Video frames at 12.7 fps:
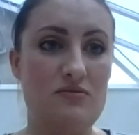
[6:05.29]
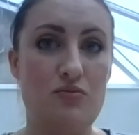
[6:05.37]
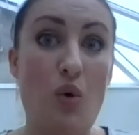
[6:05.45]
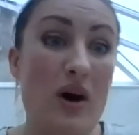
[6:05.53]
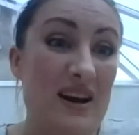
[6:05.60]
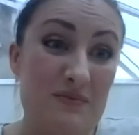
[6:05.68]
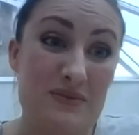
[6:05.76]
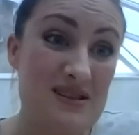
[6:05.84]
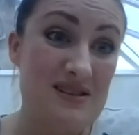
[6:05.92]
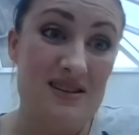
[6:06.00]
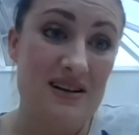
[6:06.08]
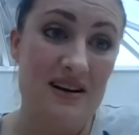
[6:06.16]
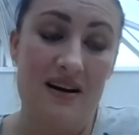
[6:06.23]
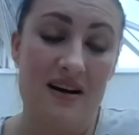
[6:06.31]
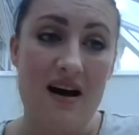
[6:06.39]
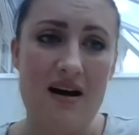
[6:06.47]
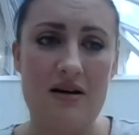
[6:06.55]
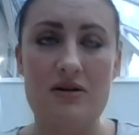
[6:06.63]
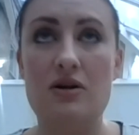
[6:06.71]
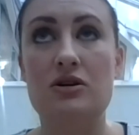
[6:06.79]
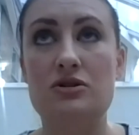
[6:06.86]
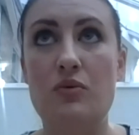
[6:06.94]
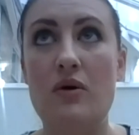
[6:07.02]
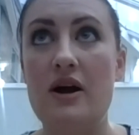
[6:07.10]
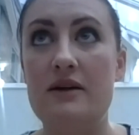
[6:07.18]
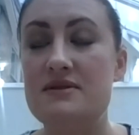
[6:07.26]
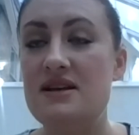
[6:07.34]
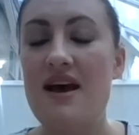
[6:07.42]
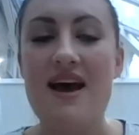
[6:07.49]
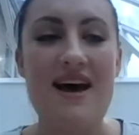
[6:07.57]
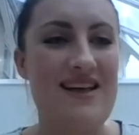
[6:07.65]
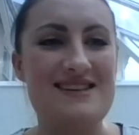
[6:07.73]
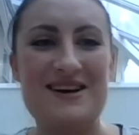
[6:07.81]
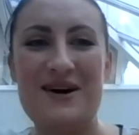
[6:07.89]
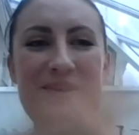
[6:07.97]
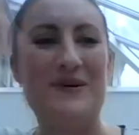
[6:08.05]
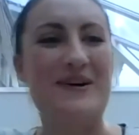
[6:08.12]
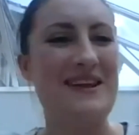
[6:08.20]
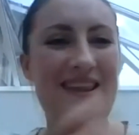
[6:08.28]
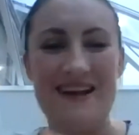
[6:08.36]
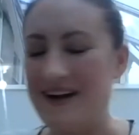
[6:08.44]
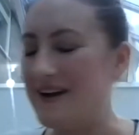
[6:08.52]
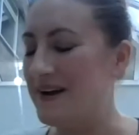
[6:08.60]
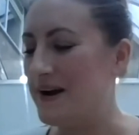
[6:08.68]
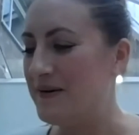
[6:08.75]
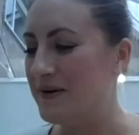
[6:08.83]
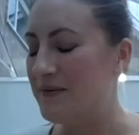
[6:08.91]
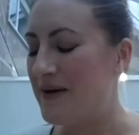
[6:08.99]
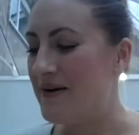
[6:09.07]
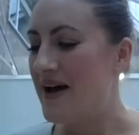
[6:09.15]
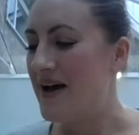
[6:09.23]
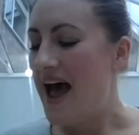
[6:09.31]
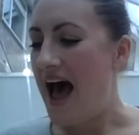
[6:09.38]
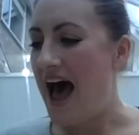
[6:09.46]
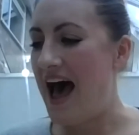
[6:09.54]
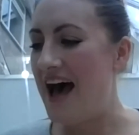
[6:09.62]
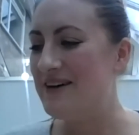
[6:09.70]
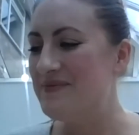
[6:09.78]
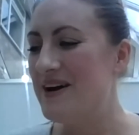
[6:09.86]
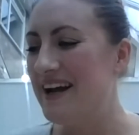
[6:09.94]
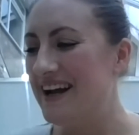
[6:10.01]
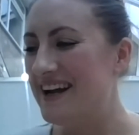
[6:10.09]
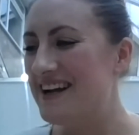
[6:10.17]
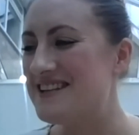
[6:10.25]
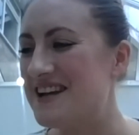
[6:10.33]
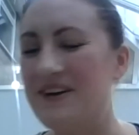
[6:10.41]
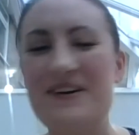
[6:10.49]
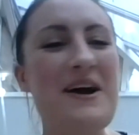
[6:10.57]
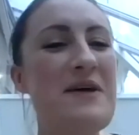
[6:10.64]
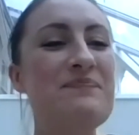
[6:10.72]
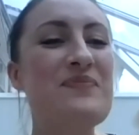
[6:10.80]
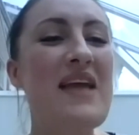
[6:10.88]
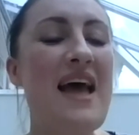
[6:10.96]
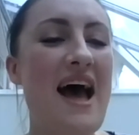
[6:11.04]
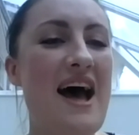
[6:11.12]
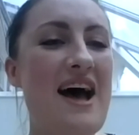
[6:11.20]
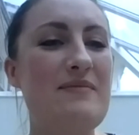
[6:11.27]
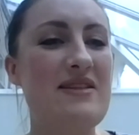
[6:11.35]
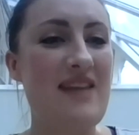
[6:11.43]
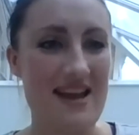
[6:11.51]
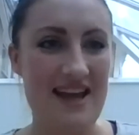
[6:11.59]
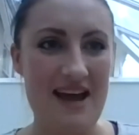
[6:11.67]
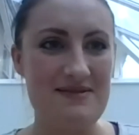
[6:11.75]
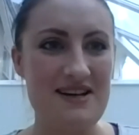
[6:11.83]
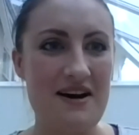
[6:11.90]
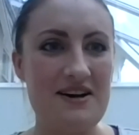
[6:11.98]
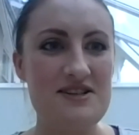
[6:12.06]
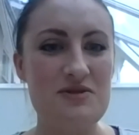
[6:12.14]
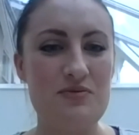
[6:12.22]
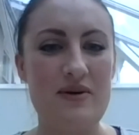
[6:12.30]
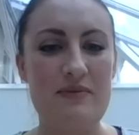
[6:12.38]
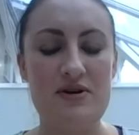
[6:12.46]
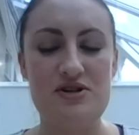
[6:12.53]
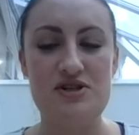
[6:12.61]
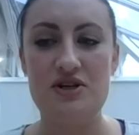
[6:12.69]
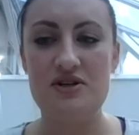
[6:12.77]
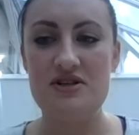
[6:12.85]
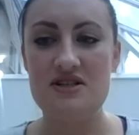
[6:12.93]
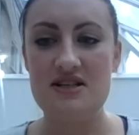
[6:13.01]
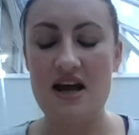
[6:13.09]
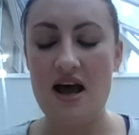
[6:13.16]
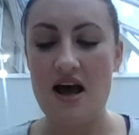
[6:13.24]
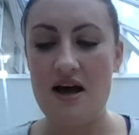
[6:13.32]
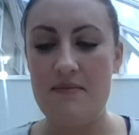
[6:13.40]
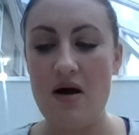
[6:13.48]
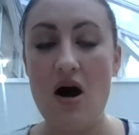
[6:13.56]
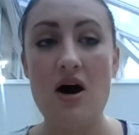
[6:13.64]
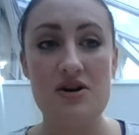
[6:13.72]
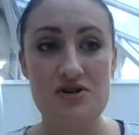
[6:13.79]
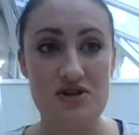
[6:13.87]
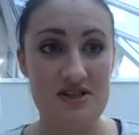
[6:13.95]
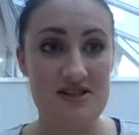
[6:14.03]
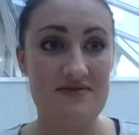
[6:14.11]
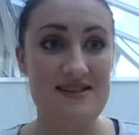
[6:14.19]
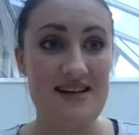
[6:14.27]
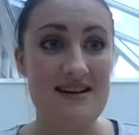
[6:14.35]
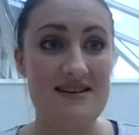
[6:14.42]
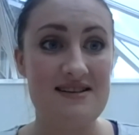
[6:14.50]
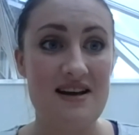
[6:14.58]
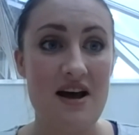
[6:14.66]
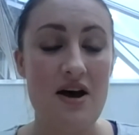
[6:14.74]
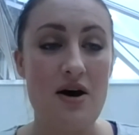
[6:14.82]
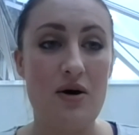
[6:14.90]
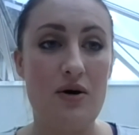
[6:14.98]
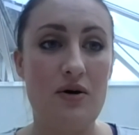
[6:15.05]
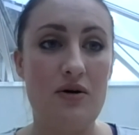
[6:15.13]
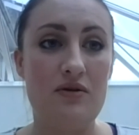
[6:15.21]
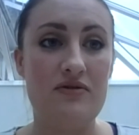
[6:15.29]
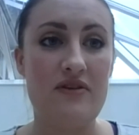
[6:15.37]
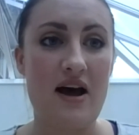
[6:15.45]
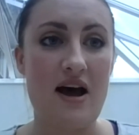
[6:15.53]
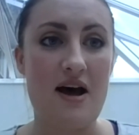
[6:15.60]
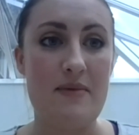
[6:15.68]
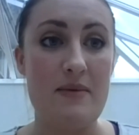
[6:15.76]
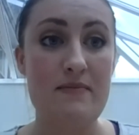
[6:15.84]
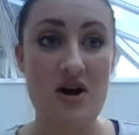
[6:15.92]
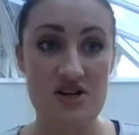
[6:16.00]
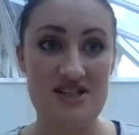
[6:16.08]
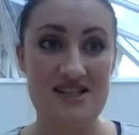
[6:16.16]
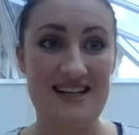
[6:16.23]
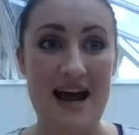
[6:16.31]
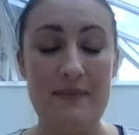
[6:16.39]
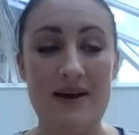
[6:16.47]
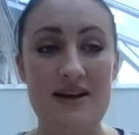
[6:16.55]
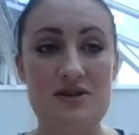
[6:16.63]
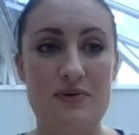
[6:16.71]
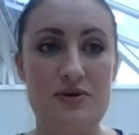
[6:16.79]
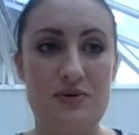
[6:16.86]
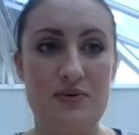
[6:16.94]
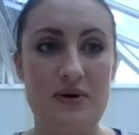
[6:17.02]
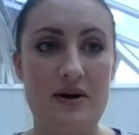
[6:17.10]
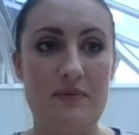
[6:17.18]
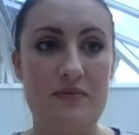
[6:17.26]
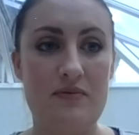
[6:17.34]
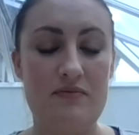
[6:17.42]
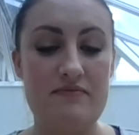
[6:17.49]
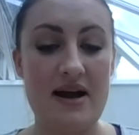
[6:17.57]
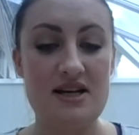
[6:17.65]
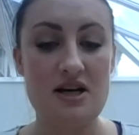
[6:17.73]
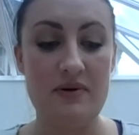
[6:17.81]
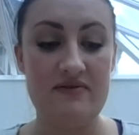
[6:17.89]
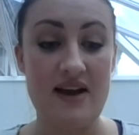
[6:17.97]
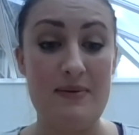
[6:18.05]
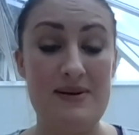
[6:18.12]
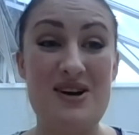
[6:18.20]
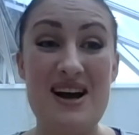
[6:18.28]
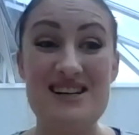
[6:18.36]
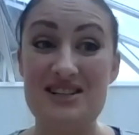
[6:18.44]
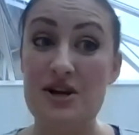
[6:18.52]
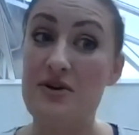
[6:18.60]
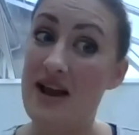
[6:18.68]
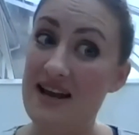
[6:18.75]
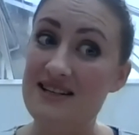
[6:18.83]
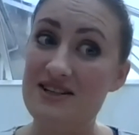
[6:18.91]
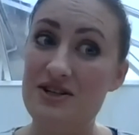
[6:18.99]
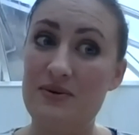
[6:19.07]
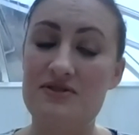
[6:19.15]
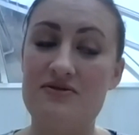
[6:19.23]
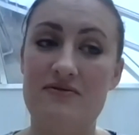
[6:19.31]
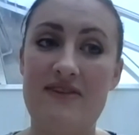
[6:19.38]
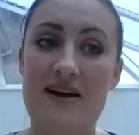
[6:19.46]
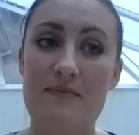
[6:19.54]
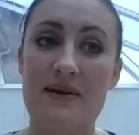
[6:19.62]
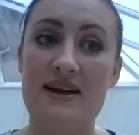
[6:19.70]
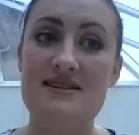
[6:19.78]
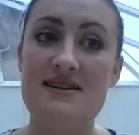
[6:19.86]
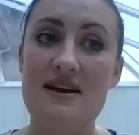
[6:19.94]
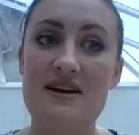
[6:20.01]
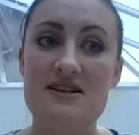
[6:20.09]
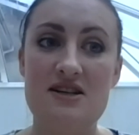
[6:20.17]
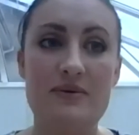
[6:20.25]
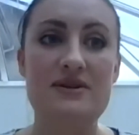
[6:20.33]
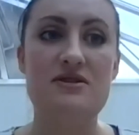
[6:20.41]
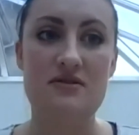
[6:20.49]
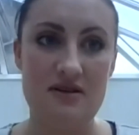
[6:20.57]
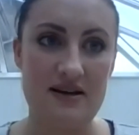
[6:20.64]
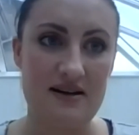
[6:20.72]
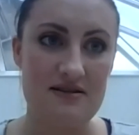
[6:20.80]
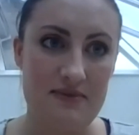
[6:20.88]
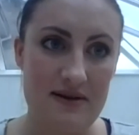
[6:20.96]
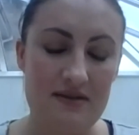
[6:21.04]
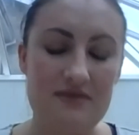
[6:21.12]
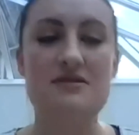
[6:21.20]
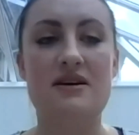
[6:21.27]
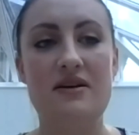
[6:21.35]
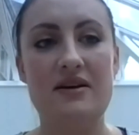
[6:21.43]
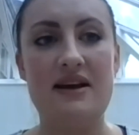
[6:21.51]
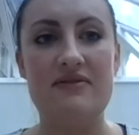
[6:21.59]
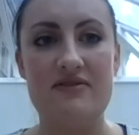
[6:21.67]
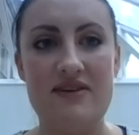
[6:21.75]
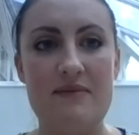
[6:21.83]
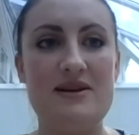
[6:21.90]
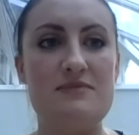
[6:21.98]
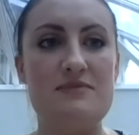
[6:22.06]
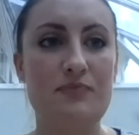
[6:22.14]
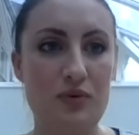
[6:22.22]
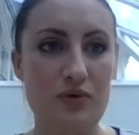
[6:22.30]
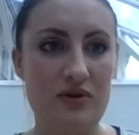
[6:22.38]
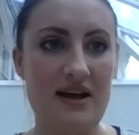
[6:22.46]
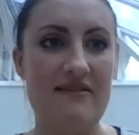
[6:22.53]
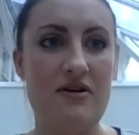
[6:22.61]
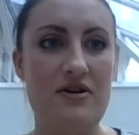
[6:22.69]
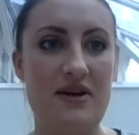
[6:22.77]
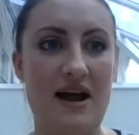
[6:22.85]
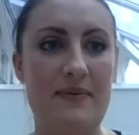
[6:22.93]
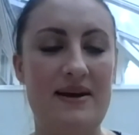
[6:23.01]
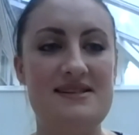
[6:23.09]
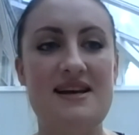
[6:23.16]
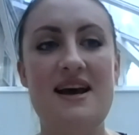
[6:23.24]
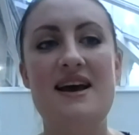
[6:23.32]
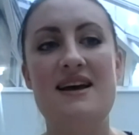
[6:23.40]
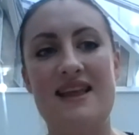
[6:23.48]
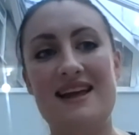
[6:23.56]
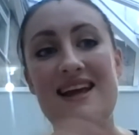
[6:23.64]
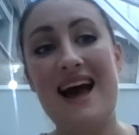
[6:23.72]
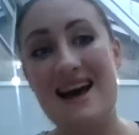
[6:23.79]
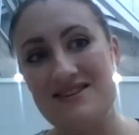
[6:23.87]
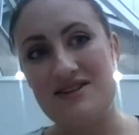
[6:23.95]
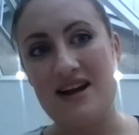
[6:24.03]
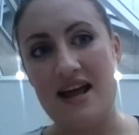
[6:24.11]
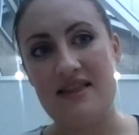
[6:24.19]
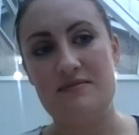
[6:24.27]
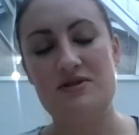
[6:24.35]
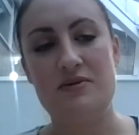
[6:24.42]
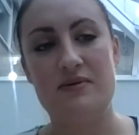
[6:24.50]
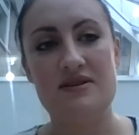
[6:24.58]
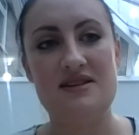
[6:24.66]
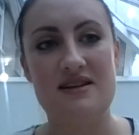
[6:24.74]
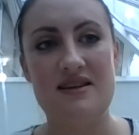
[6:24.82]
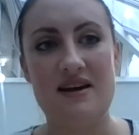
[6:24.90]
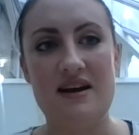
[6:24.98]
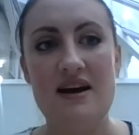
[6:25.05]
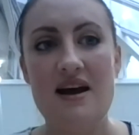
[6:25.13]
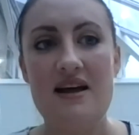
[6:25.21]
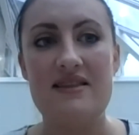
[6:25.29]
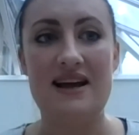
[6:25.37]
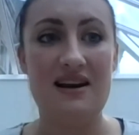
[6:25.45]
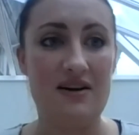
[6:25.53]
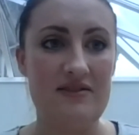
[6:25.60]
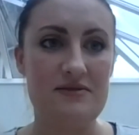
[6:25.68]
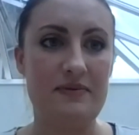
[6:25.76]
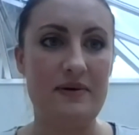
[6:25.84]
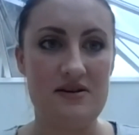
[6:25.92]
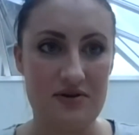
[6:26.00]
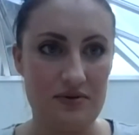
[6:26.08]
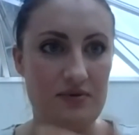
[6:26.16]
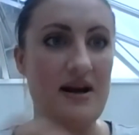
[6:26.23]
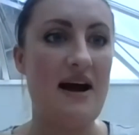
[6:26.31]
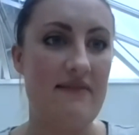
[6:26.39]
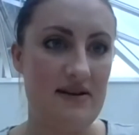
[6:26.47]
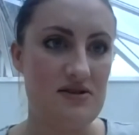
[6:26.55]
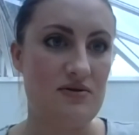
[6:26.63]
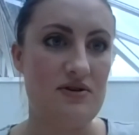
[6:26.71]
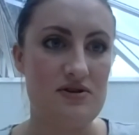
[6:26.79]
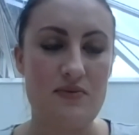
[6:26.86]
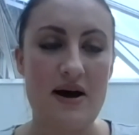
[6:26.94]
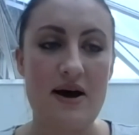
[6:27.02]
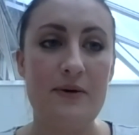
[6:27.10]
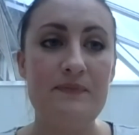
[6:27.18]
Wipes, wipes, there's a whole other thing I can go on about. So they came to us. We produced hundreds of sets of emergency nappies, which were made up of nappies that are actually donated to us from families. So we do that as well. So if a family's bought their own nappies, they can donate them to us at their life cycle carries on as well.